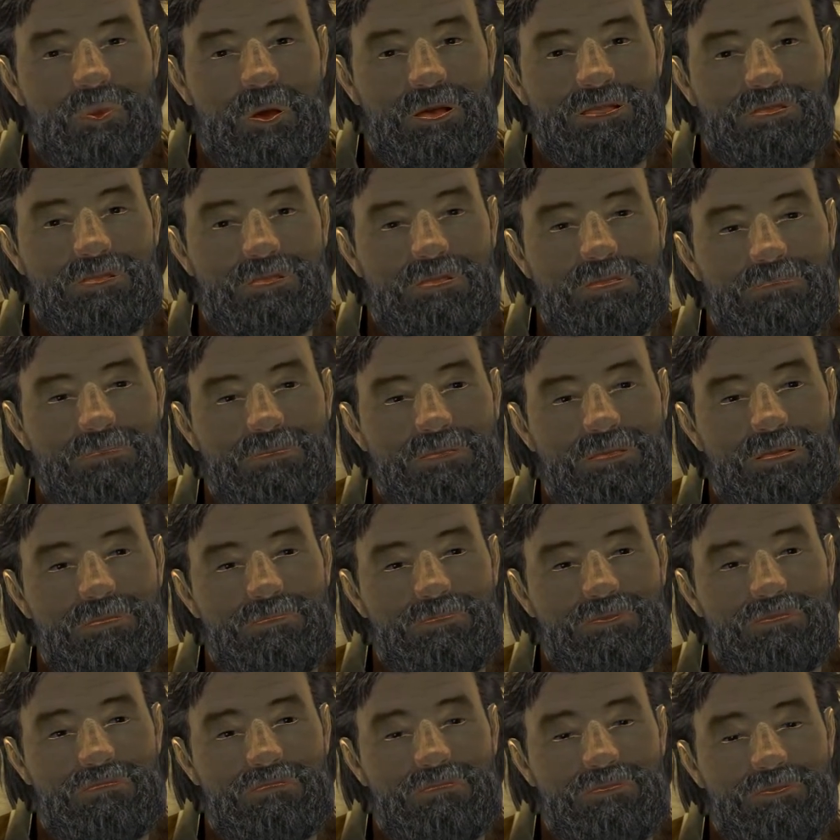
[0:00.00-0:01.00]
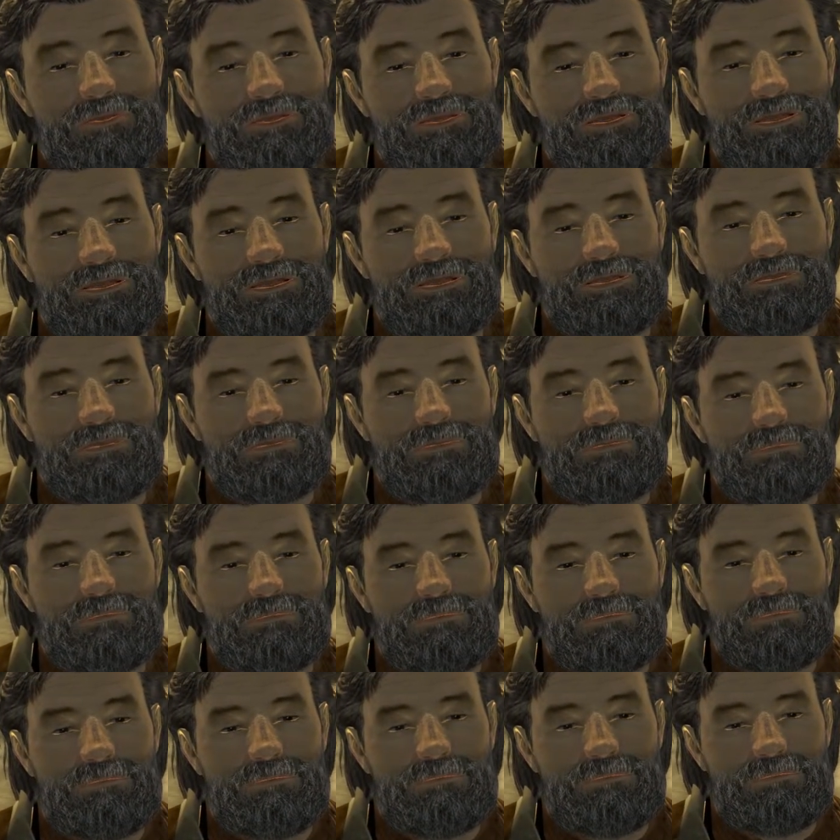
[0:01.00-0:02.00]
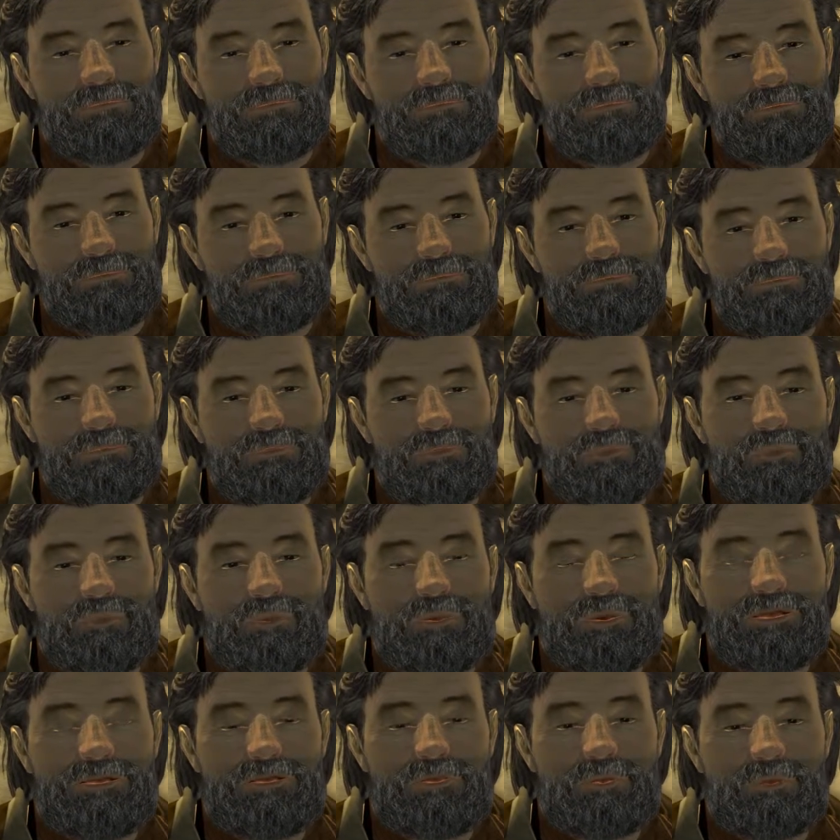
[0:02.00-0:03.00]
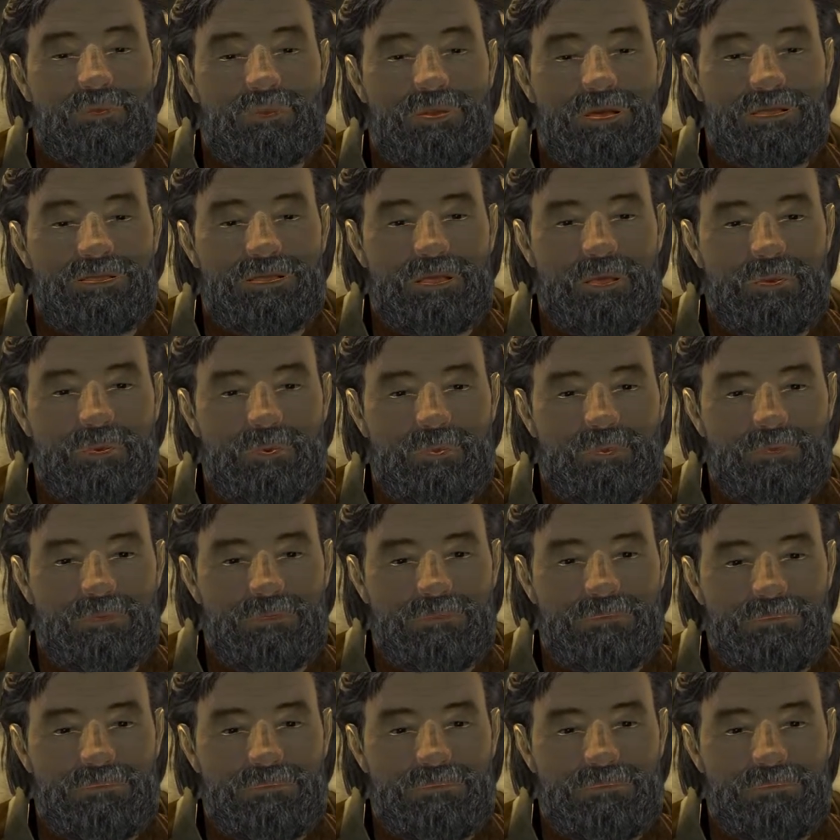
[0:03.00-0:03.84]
would get tired first. What do you want to know?